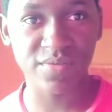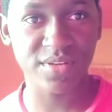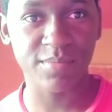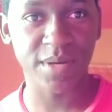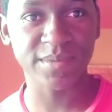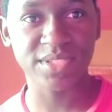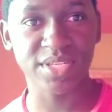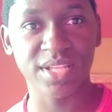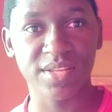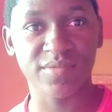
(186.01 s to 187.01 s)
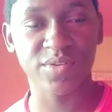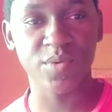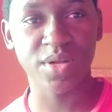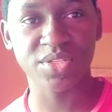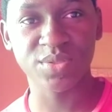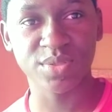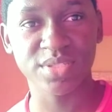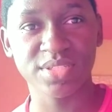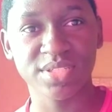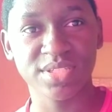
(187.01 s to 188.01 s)
video on my channel. If you don't watch out
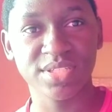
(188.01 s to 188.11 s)
it,